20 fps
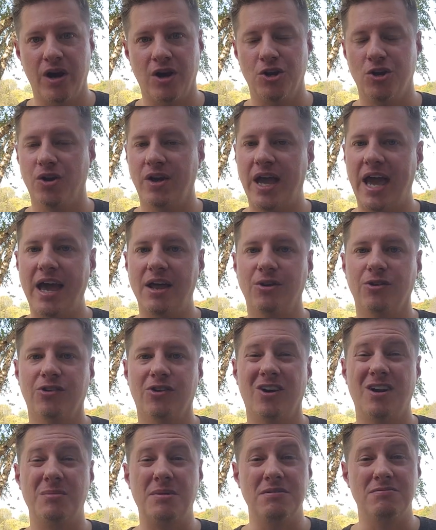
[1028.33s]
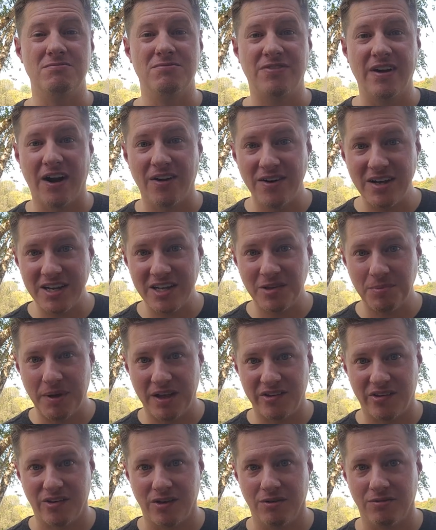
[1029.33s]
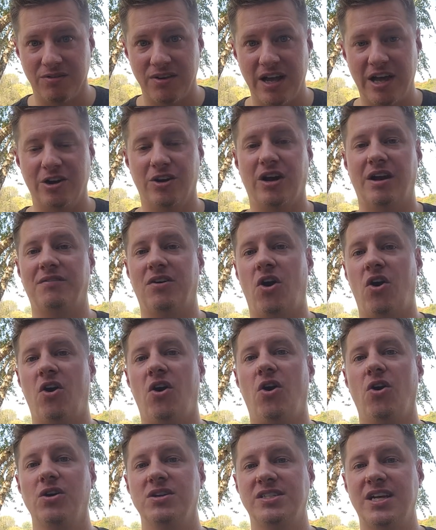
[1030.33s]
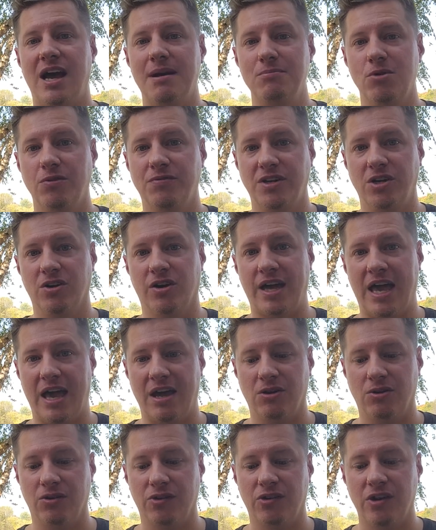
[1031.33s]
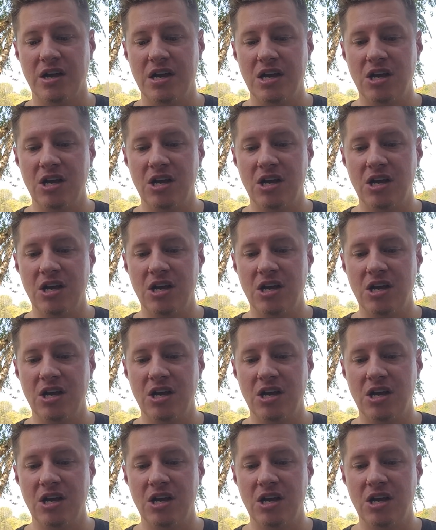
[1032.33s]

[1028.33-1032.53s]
your candles are going to be very expensive and you're going to have a hard time moving your candles.